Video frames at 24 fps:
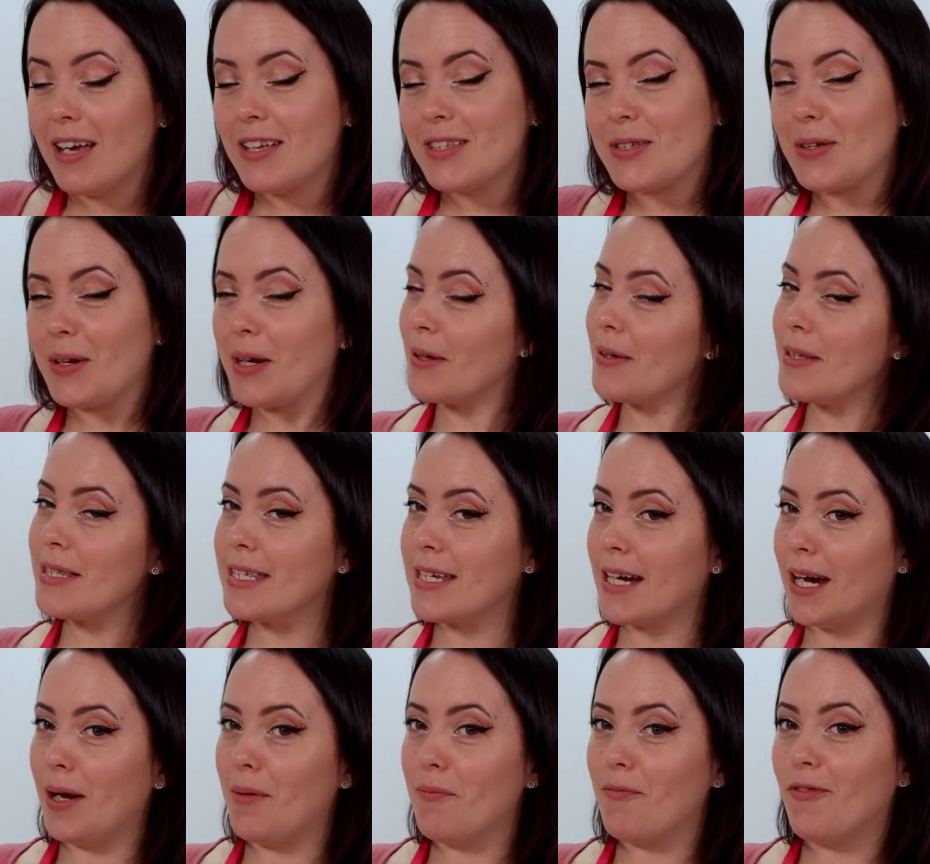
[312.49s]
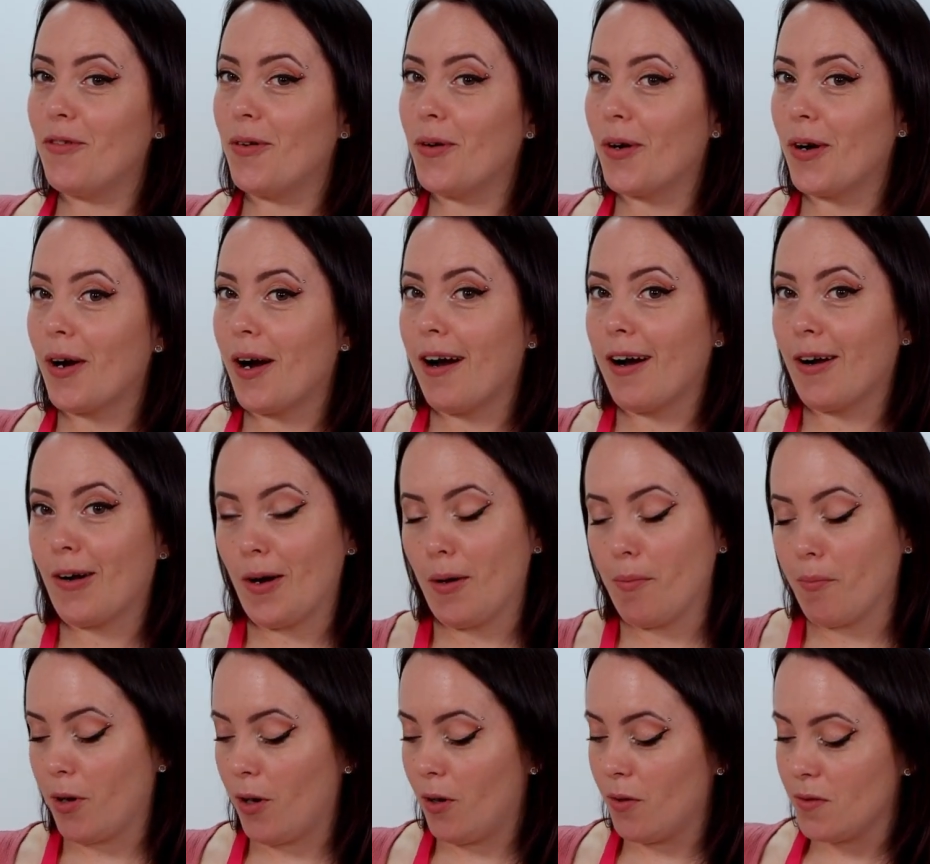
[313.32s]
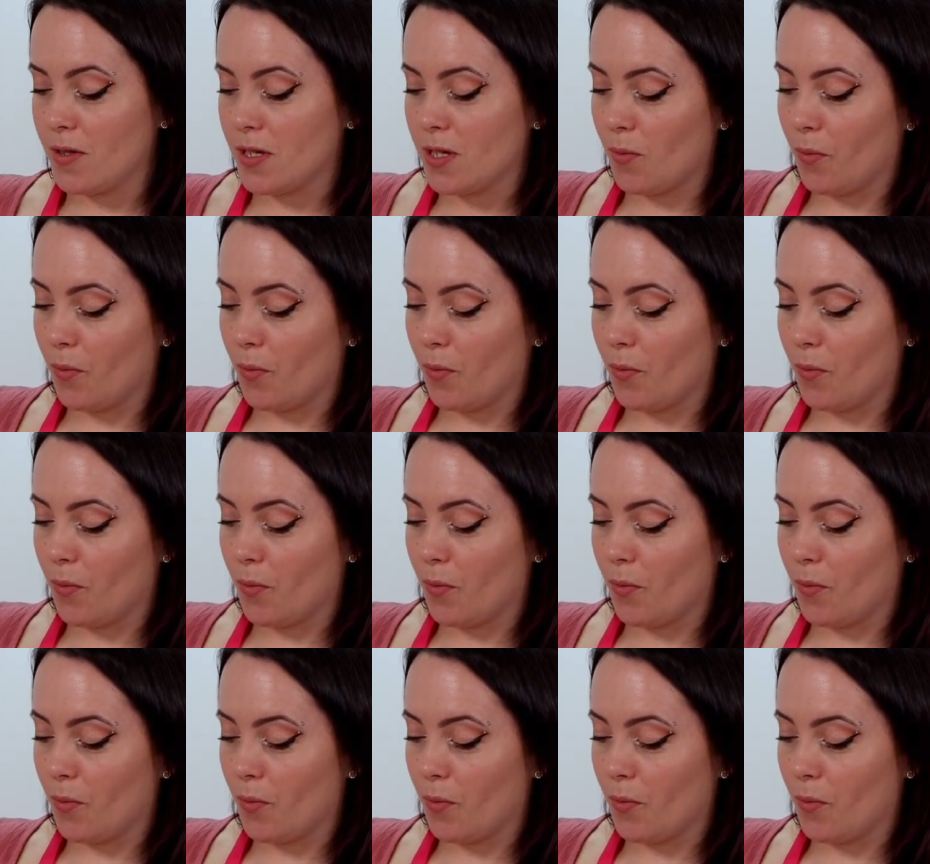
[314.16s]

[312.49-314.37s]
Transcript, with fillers: So now it's time for our crumb coat.